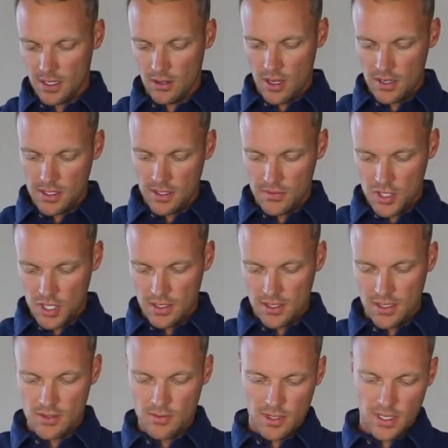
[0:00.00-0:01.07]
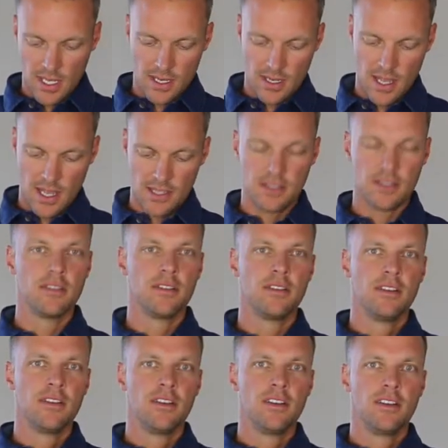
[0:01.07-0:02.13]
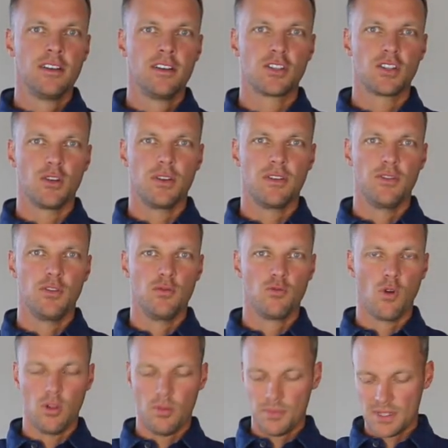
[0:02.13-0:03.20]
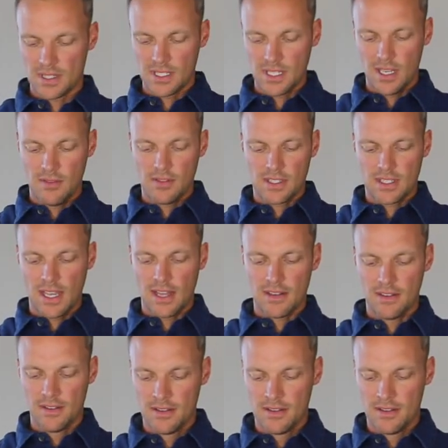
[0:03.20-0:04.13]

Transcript: a long sleeve shirt. It's really kind of nice. So if you roll up the sleeves, it's got